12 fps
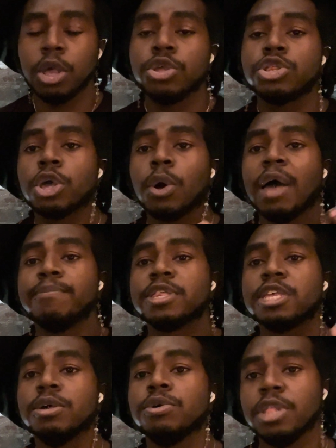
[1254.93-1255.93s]
So I'm
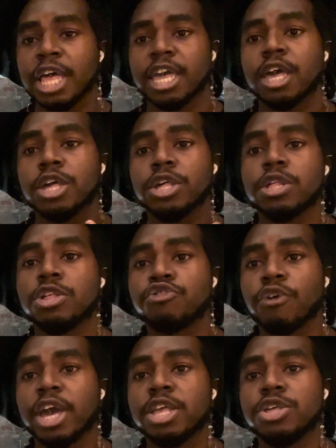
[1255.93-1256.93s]
still like
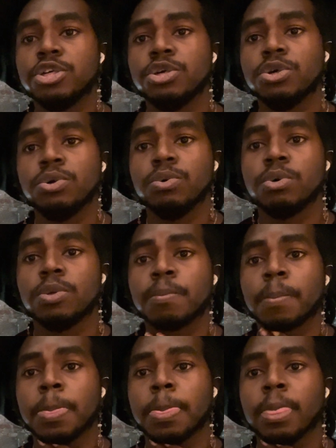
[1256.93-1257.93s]
trying to
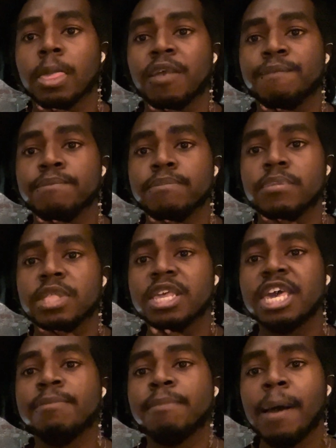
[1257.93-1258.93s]

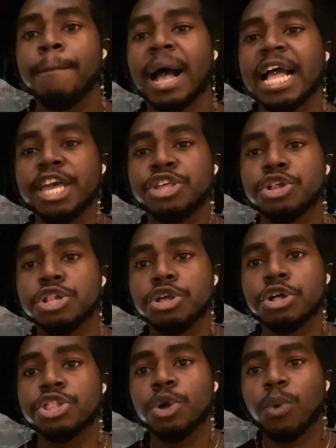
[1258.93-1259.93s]
get my body to
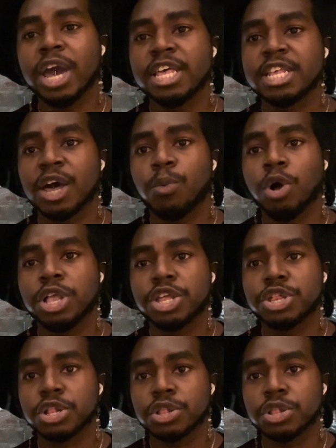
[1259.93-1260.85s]
look the way that I want it to